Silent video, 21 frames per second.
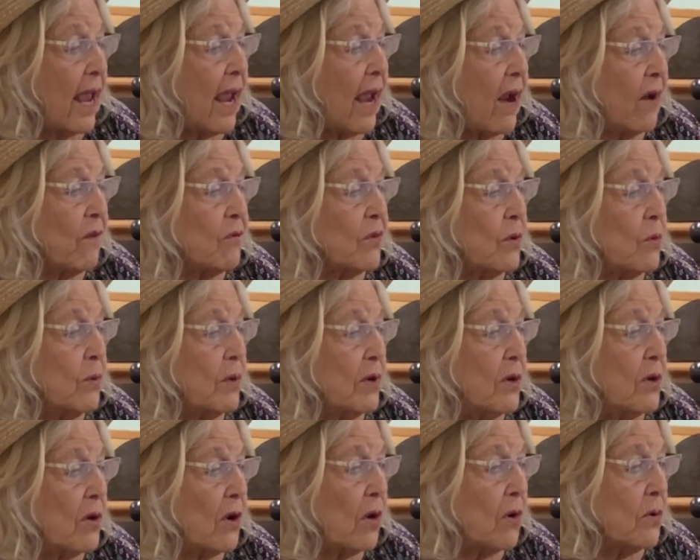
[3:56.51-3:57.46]

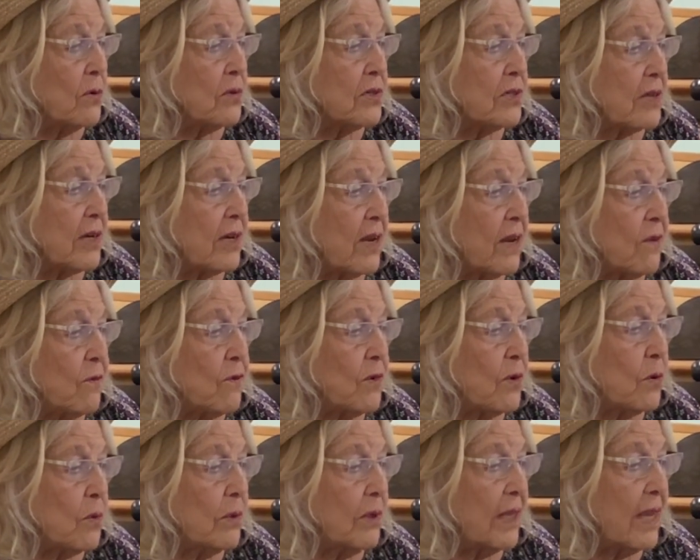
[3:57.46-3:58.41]
Everyone knows that if
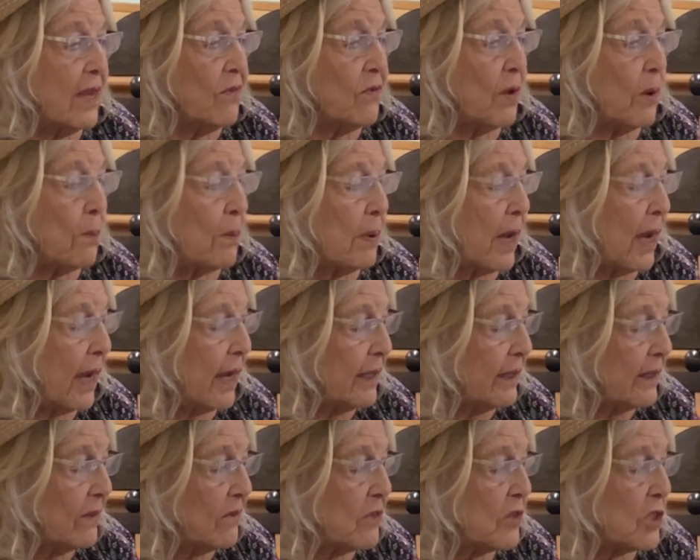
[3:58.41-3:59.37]
you leave a
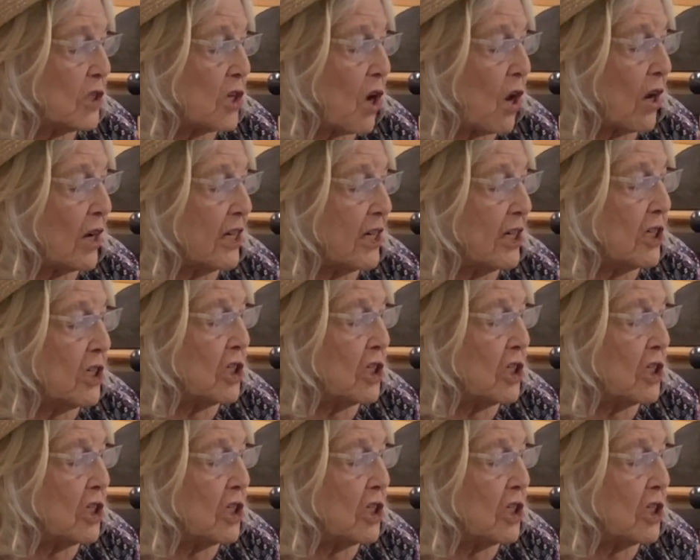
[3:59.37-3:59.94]
pile of soggy